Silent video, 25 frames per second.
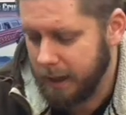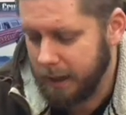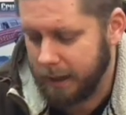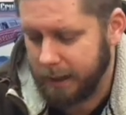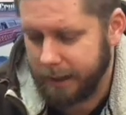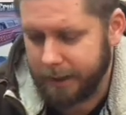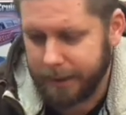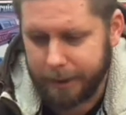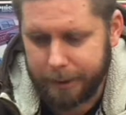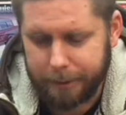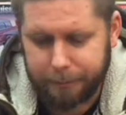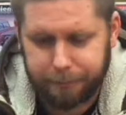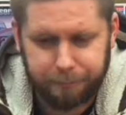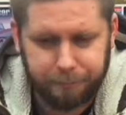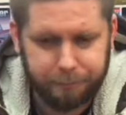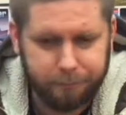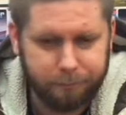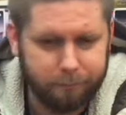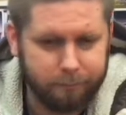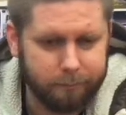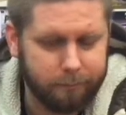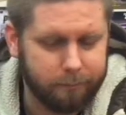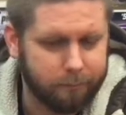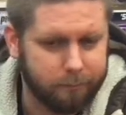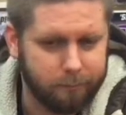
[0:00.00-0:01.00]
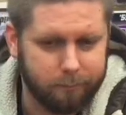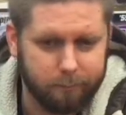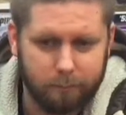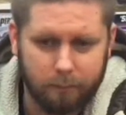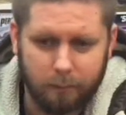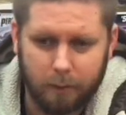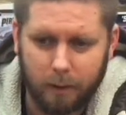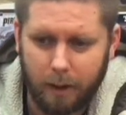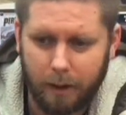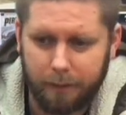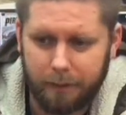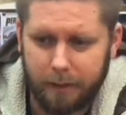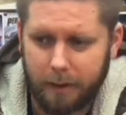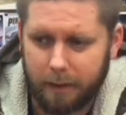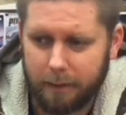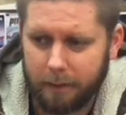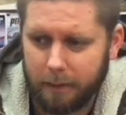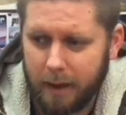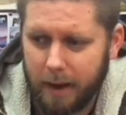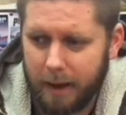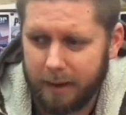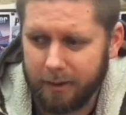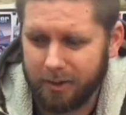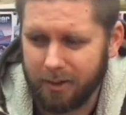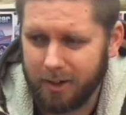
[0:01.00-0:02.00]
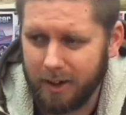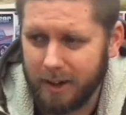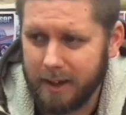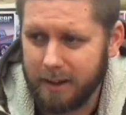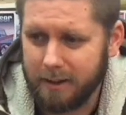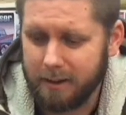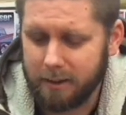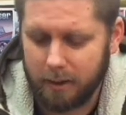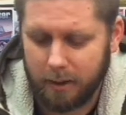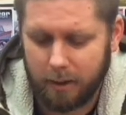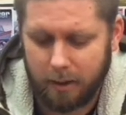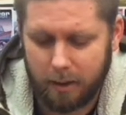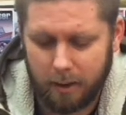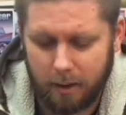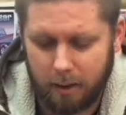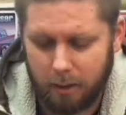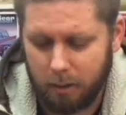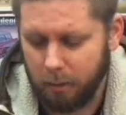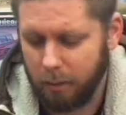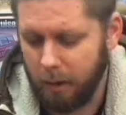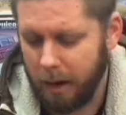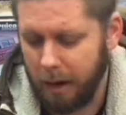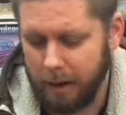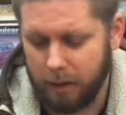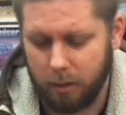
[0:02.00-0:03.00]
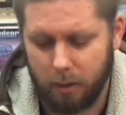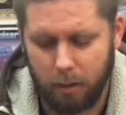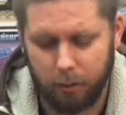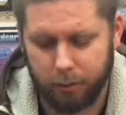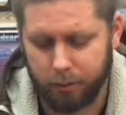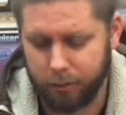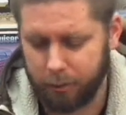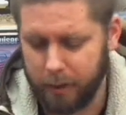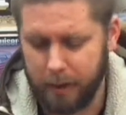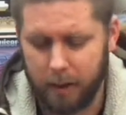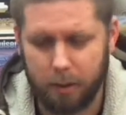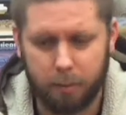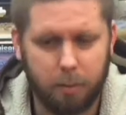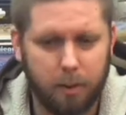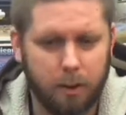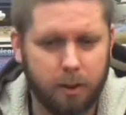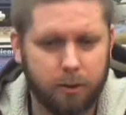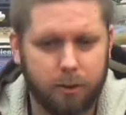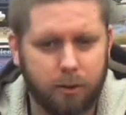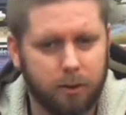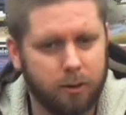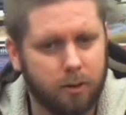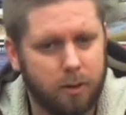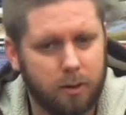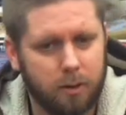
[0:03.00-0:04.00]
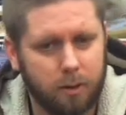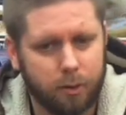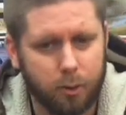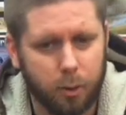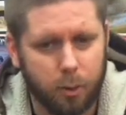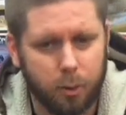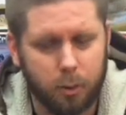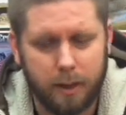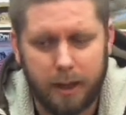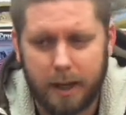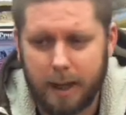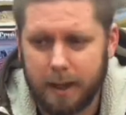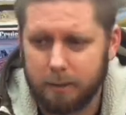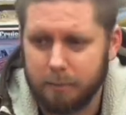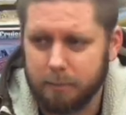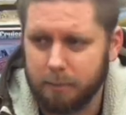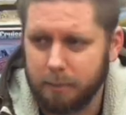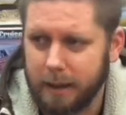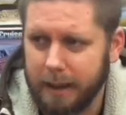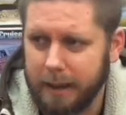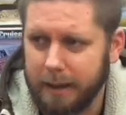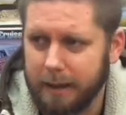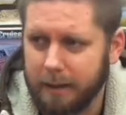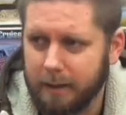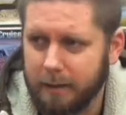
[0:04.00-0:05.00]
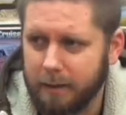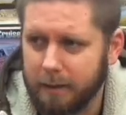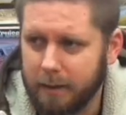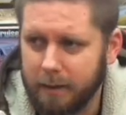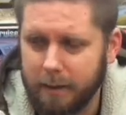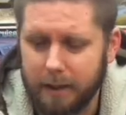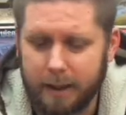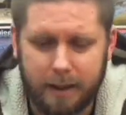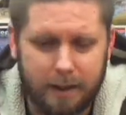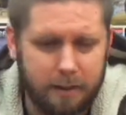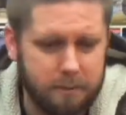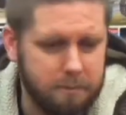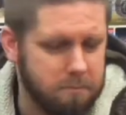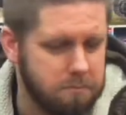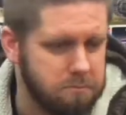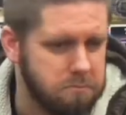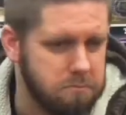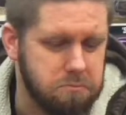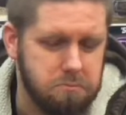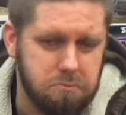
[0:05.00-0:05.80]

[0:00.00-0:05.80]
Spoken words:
And then last night, I had all three airbrushes all tore down and cleaning.